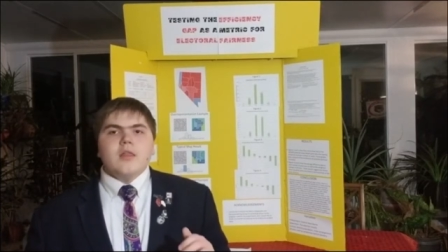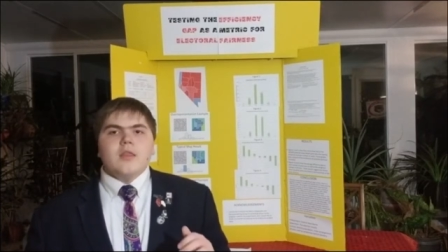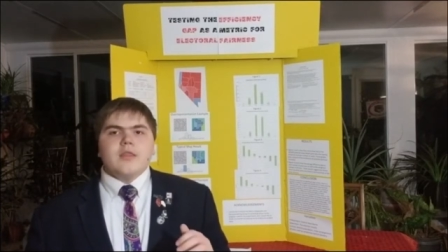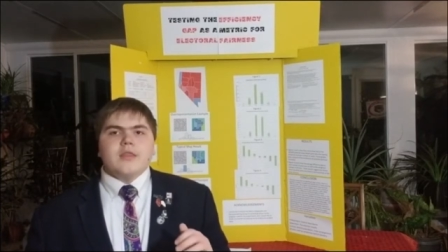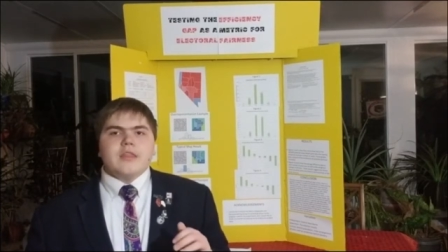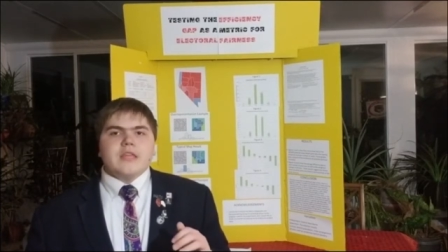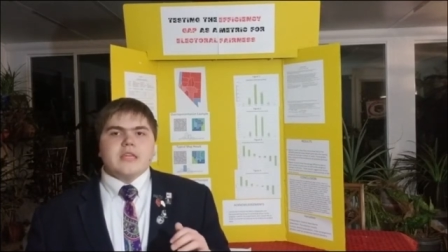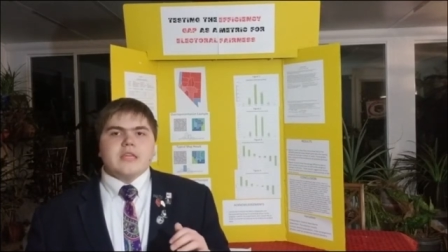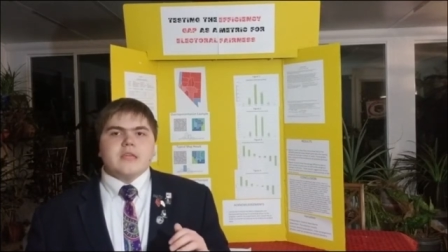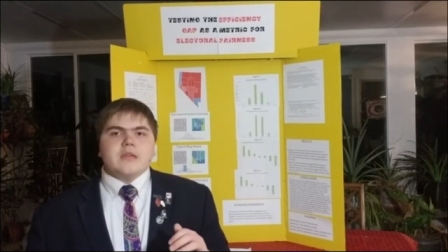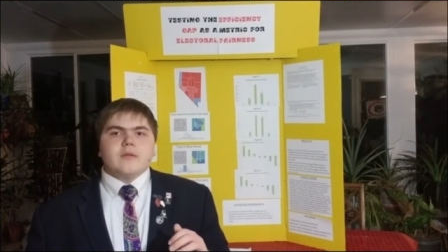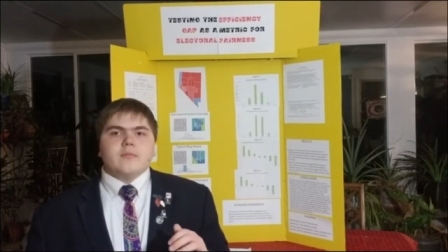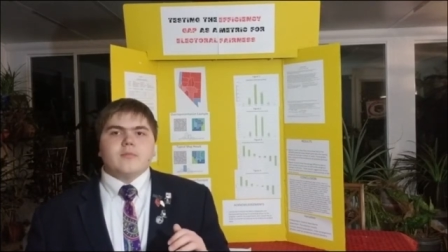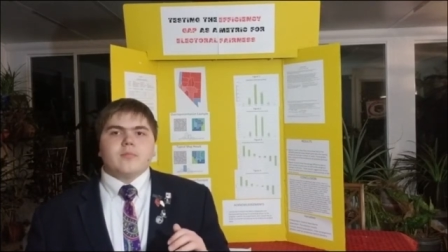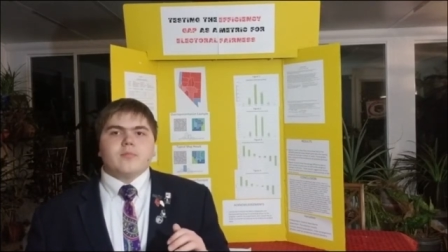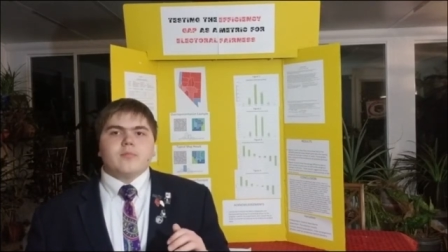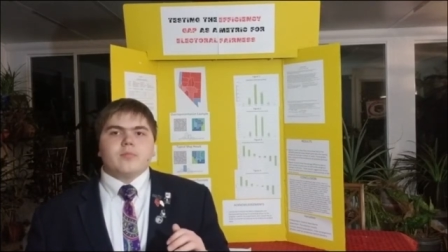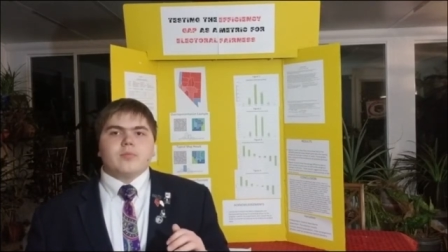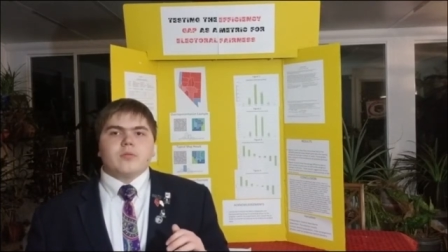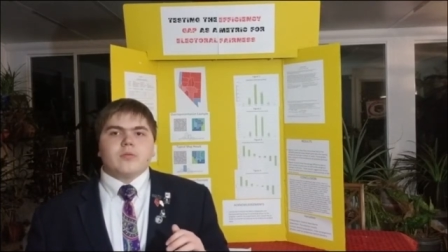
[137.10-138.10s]
The
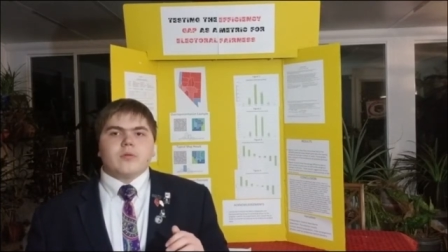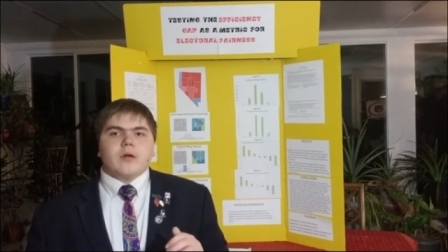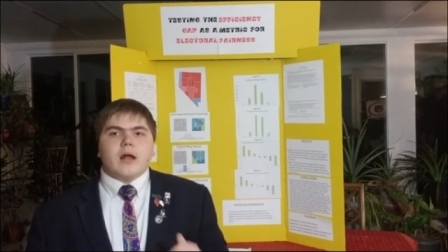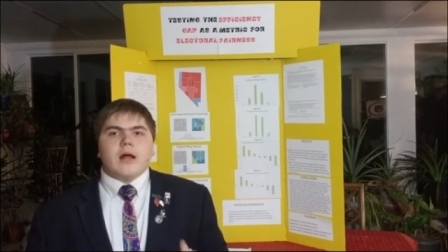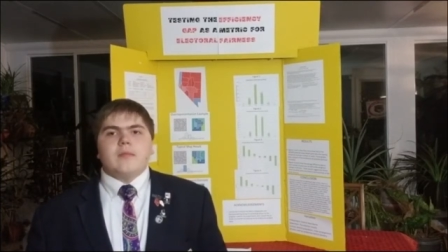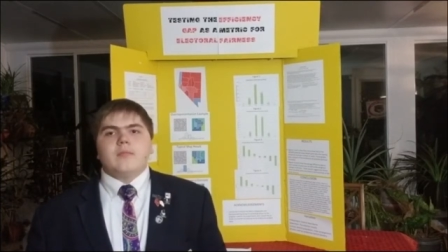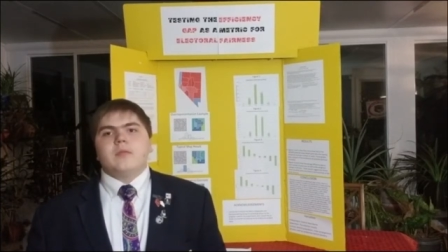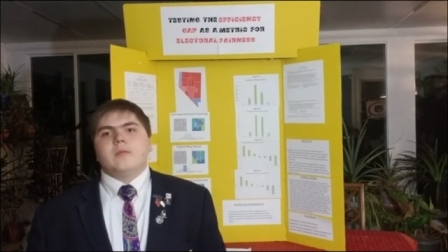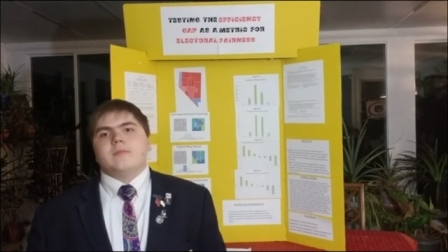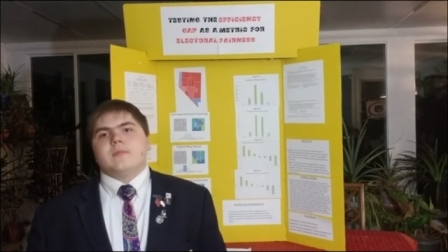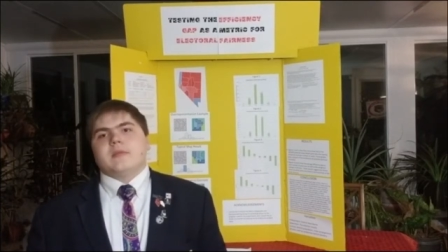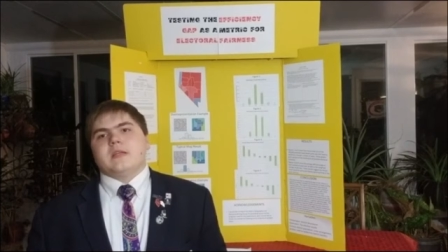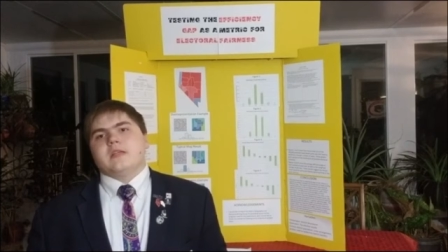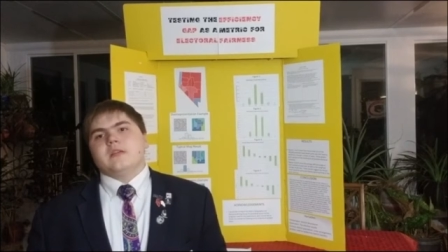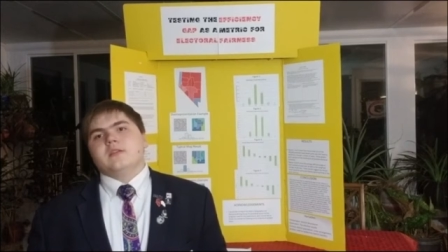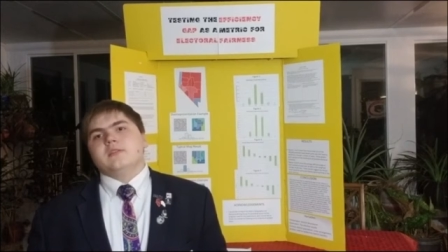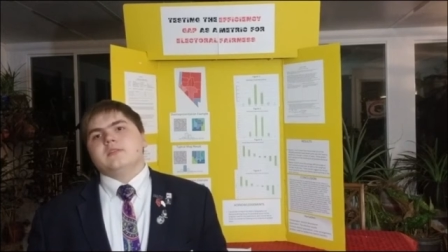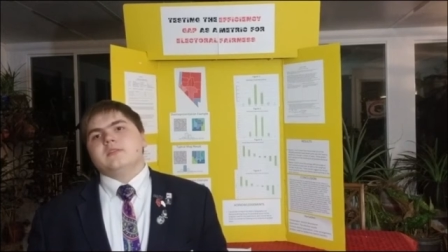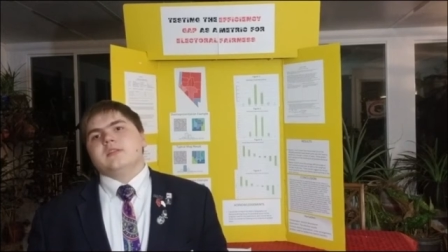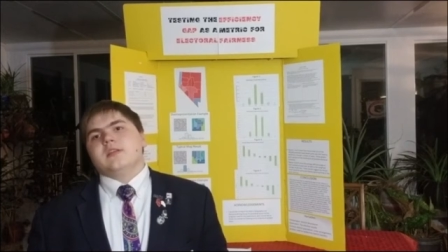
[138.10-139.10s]
problem
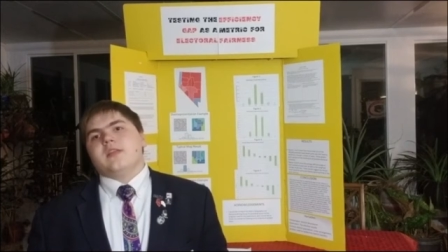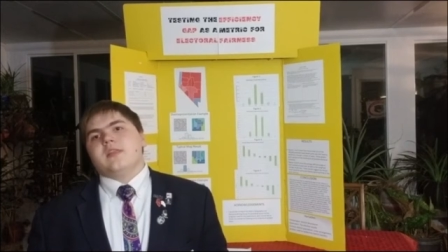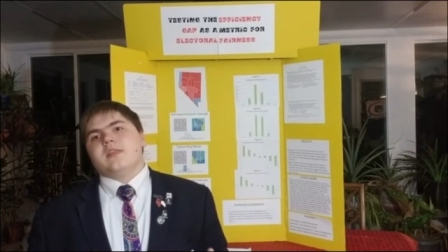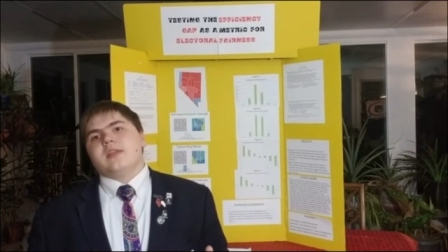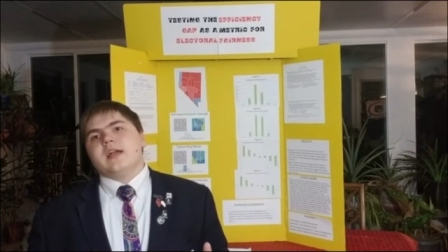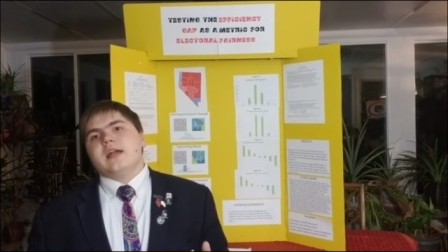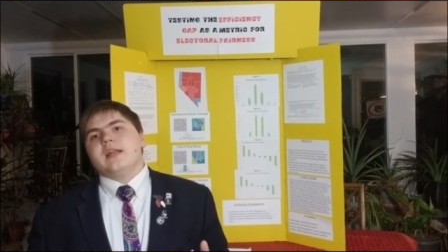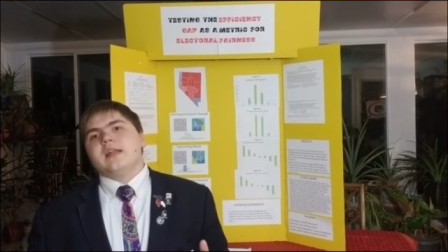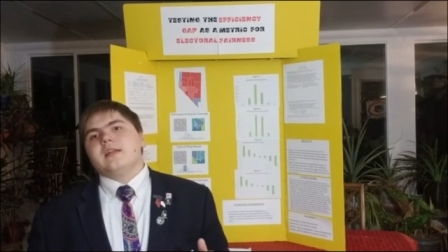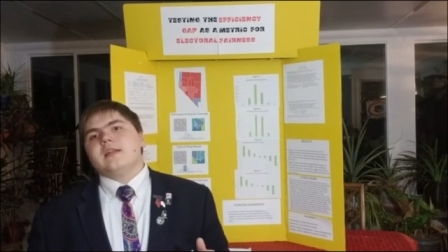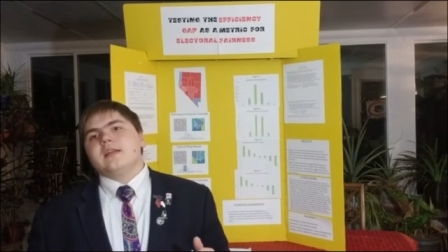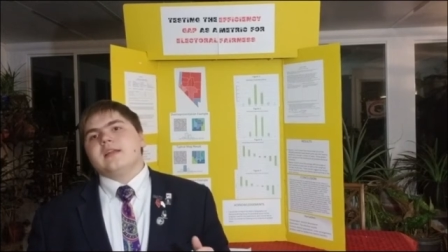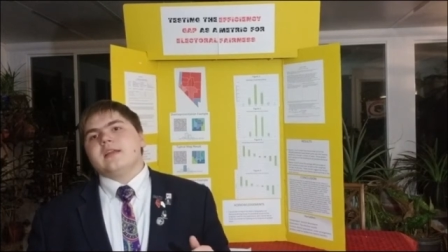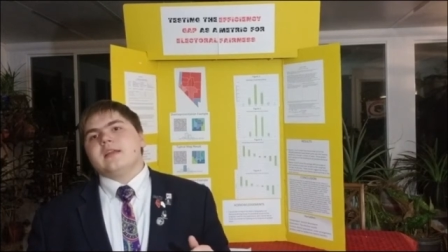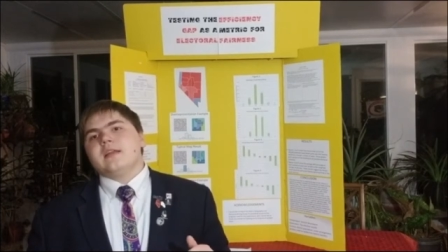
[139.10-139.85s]
is that